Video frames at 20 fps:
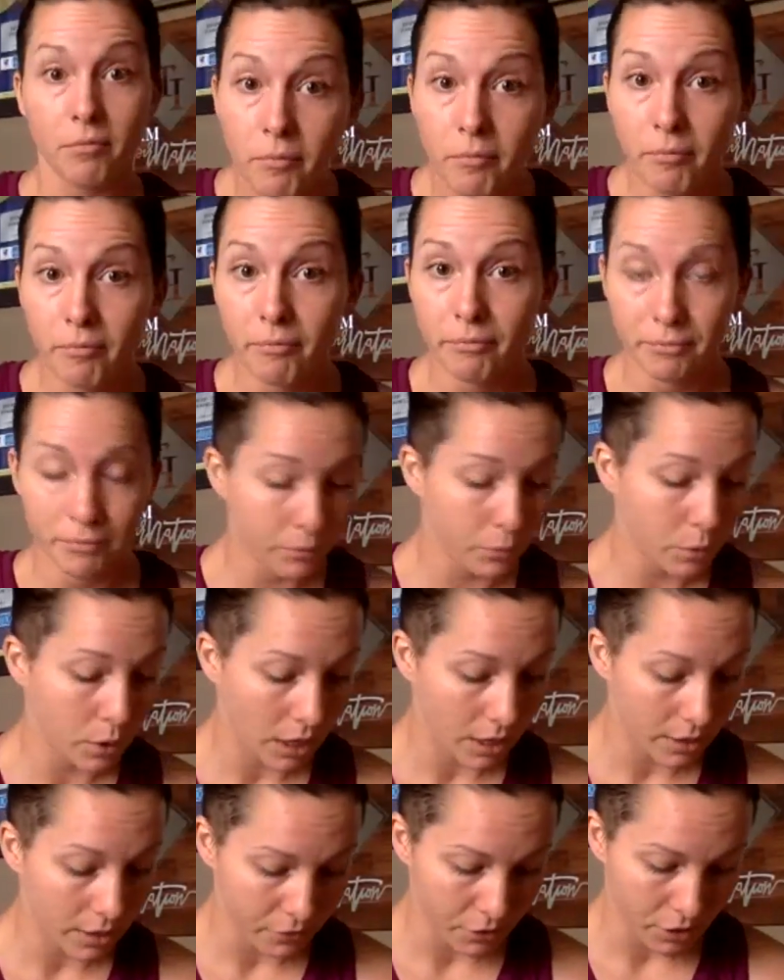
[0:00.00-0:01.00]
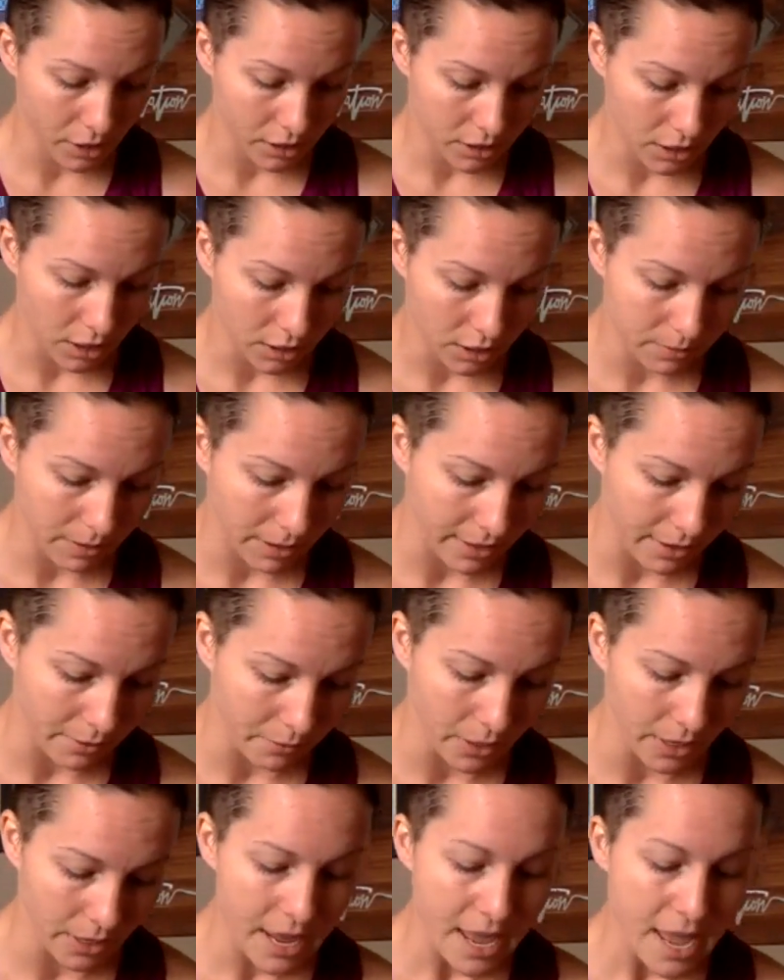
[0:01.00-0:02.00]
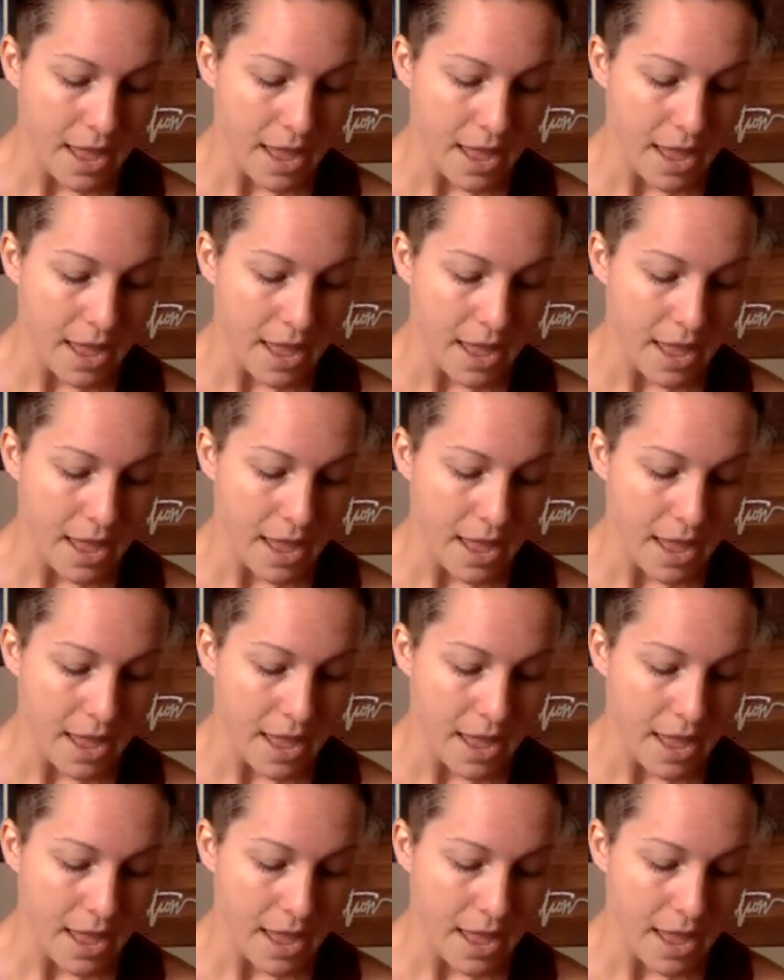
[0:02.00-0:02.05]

We kind of already talked about that one.